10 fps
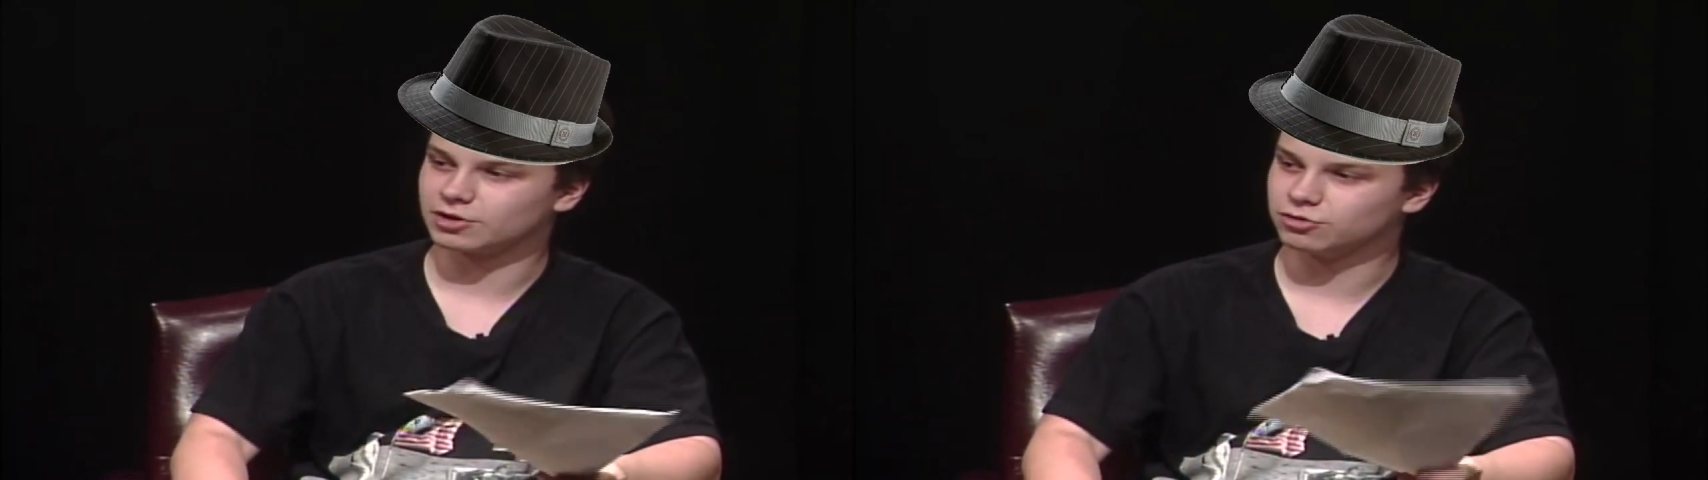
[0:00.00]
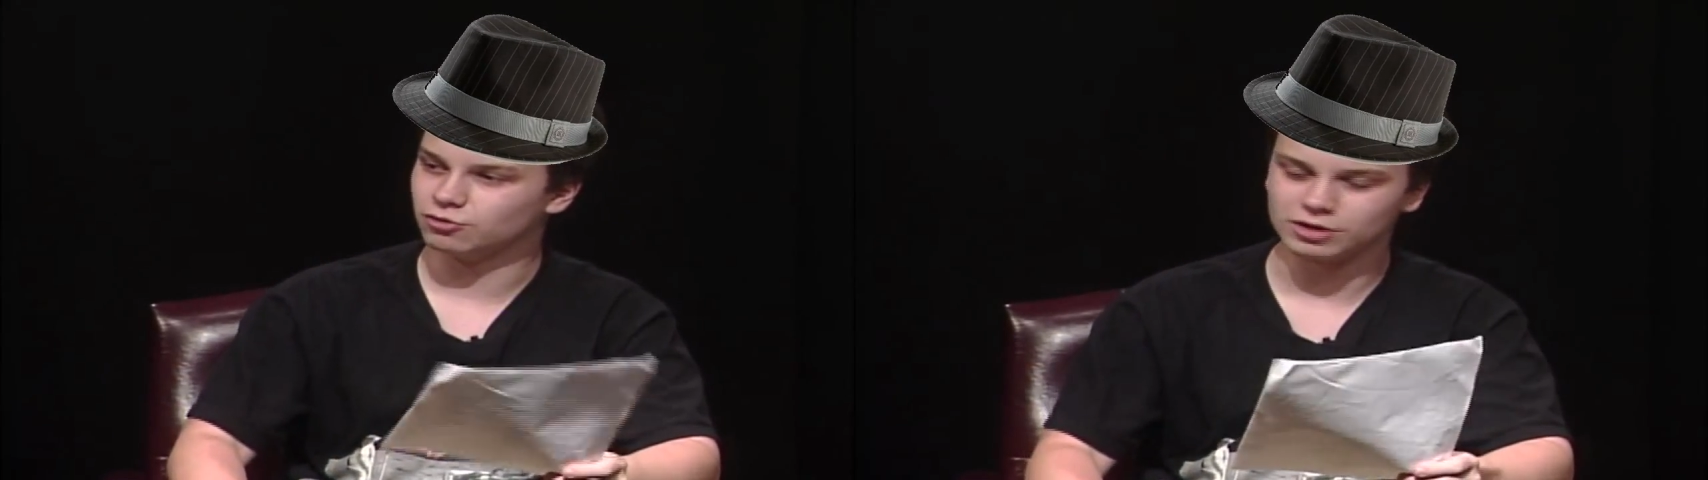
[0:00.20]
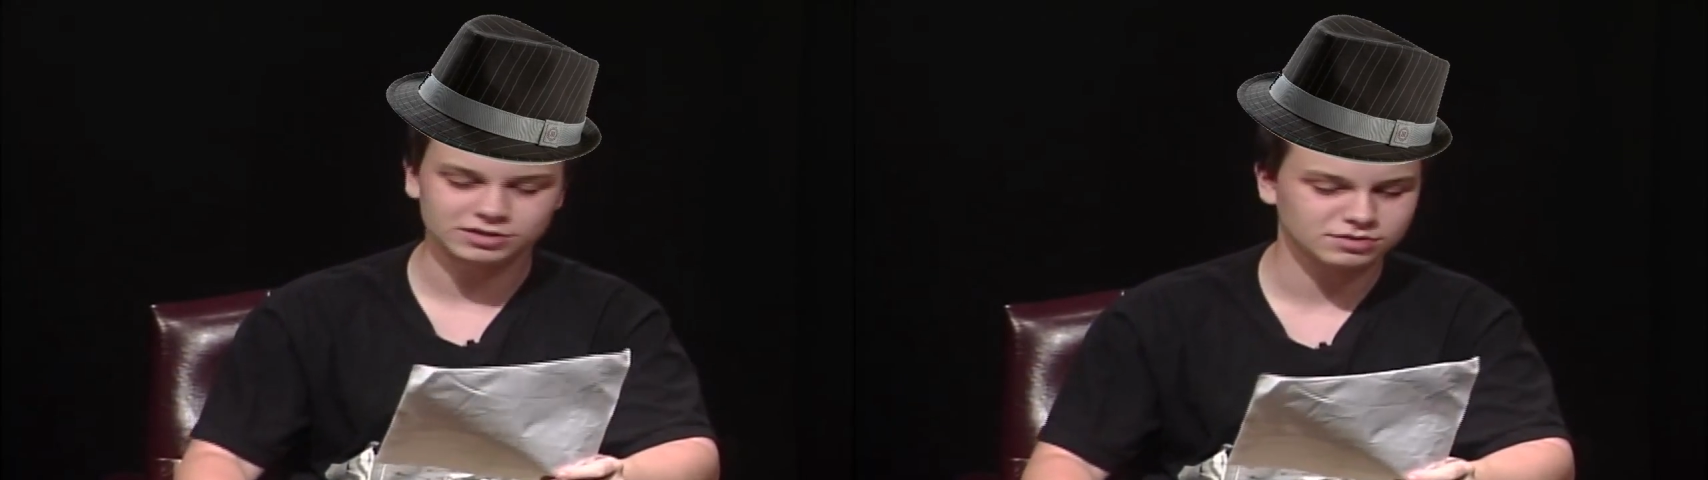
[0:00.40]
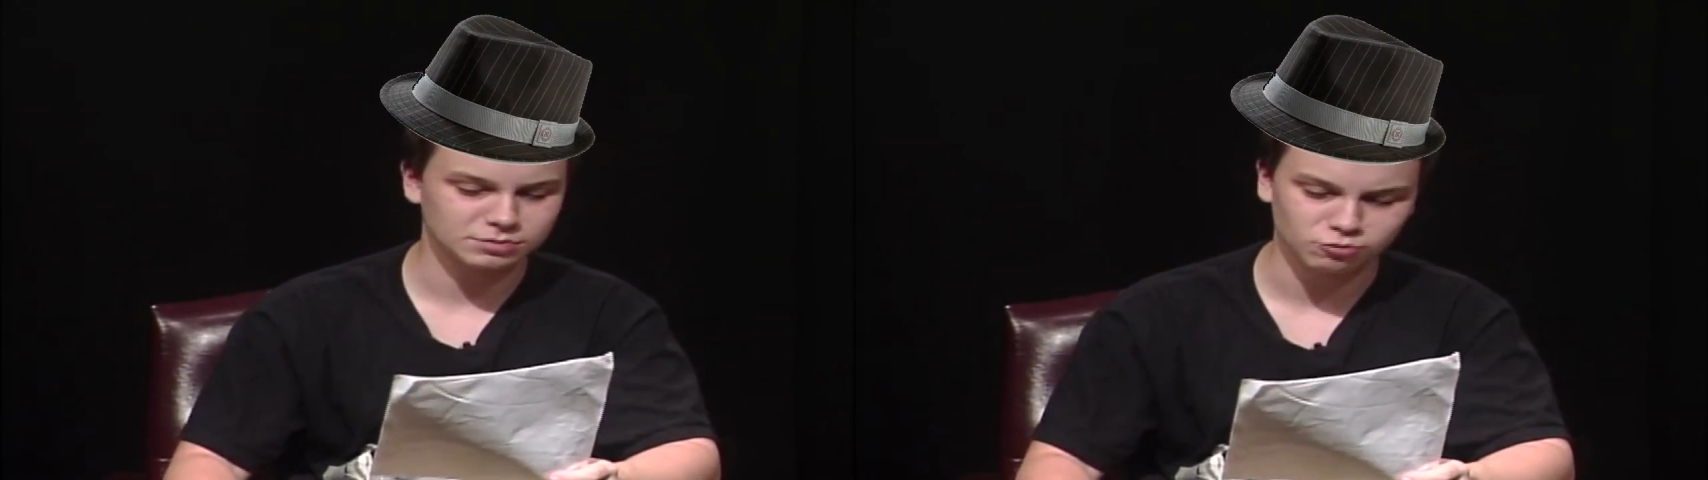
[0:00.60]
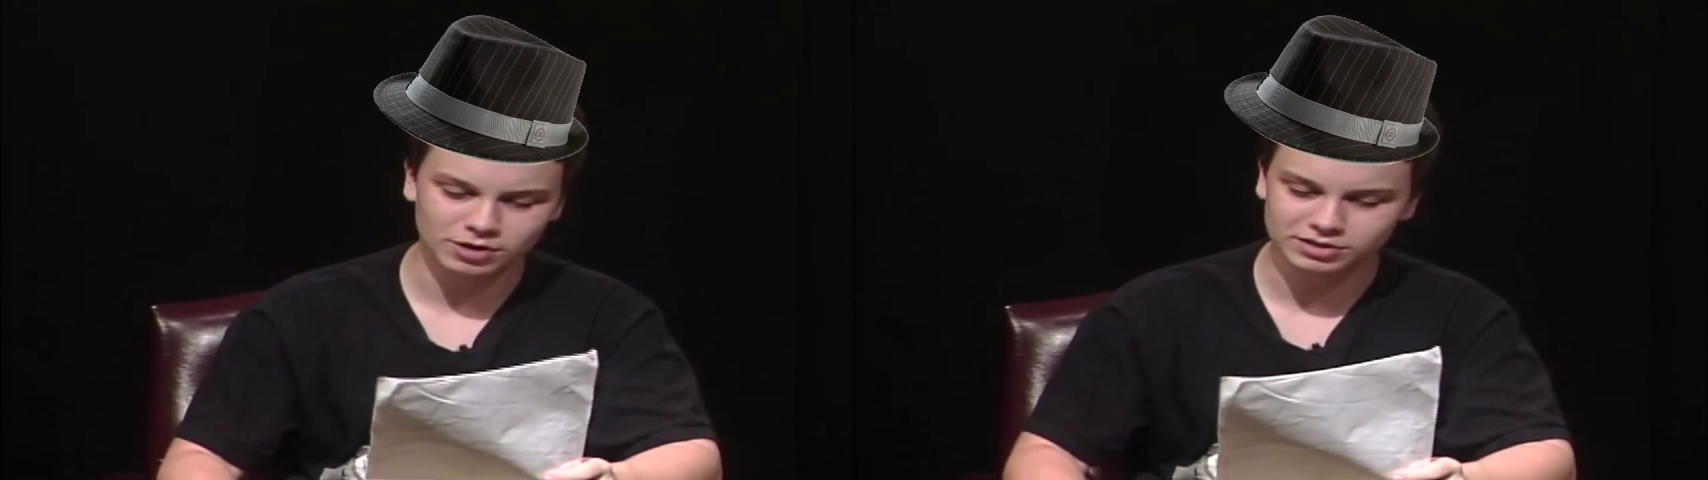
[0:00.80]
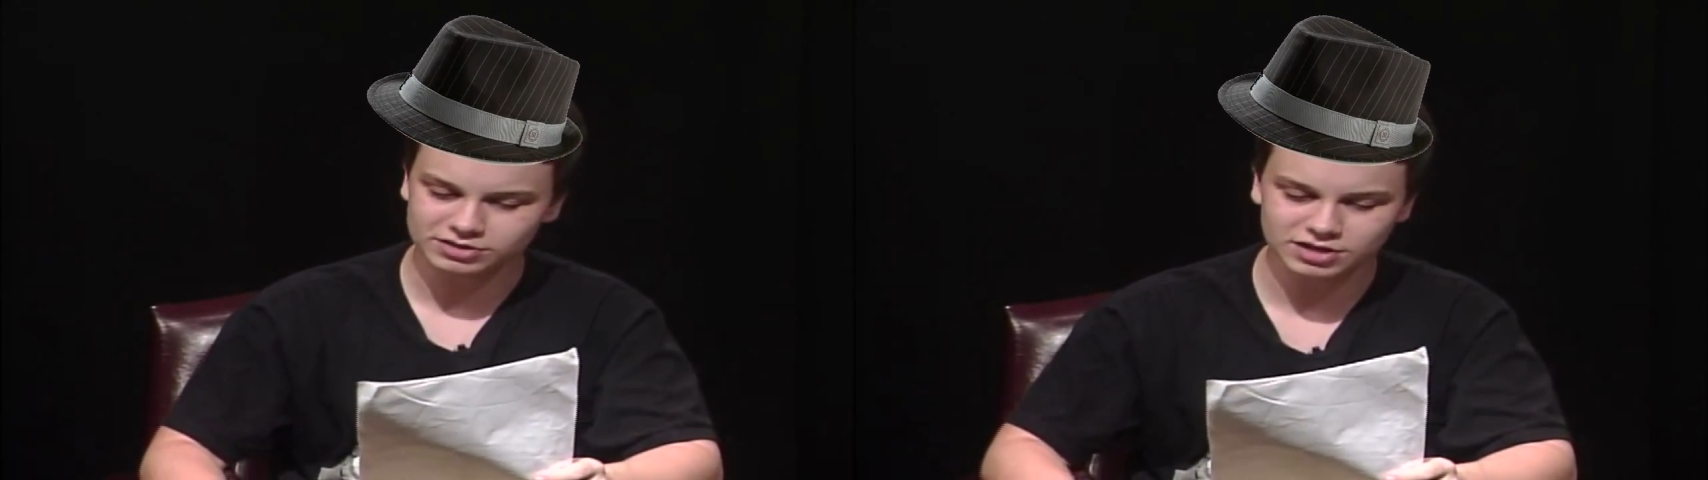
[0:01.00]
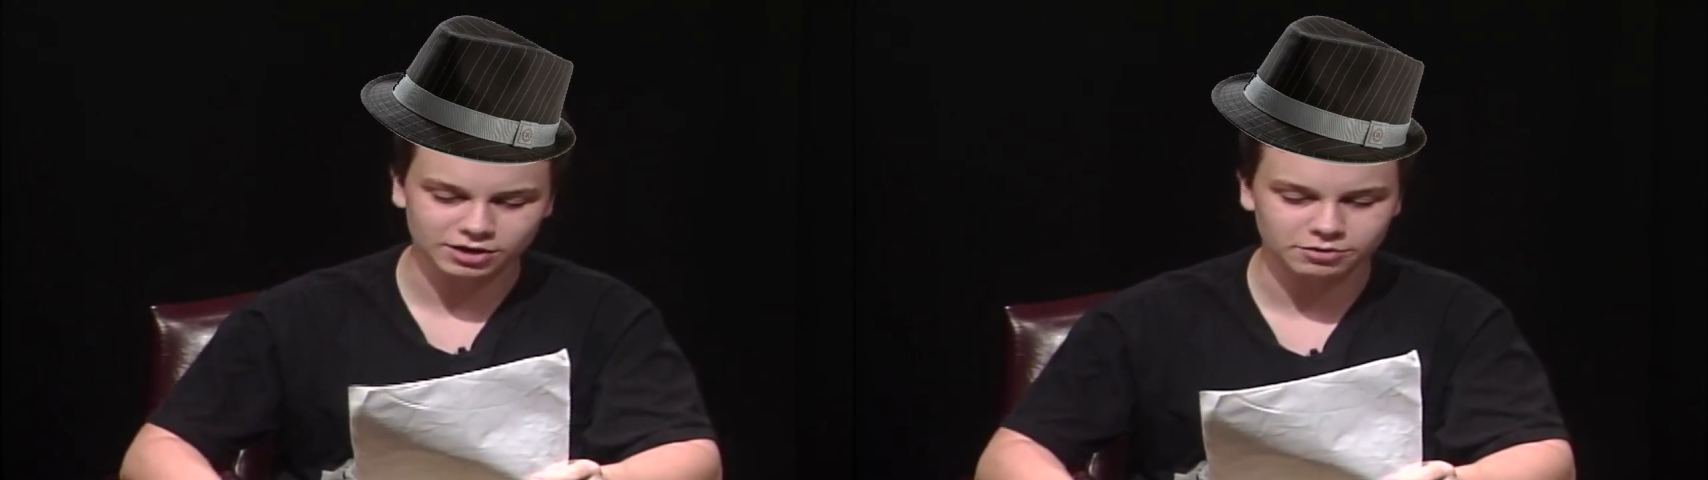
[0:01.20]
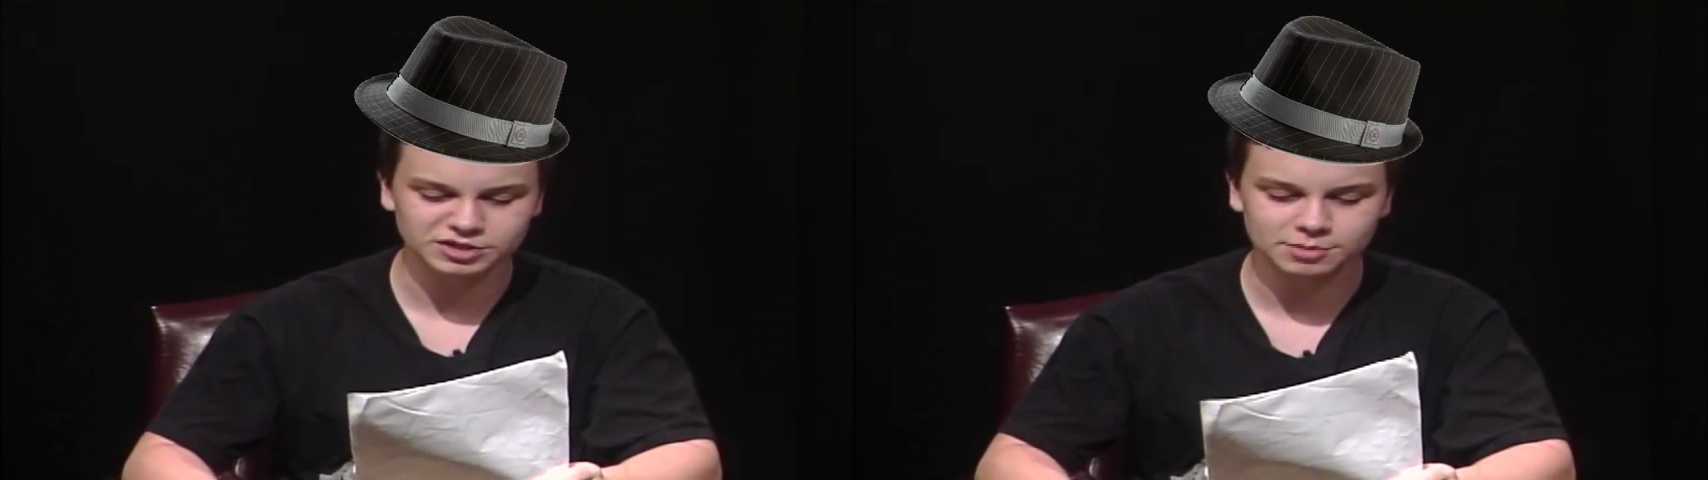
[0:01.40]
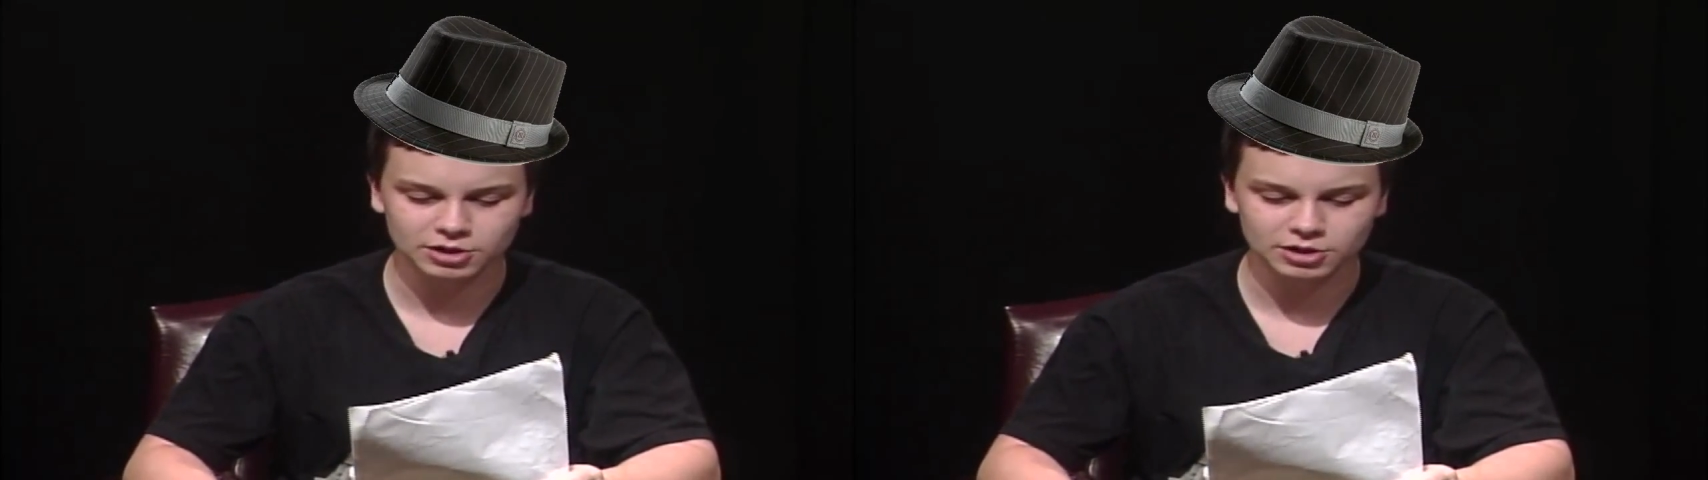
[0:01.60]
including winning the second grade spelling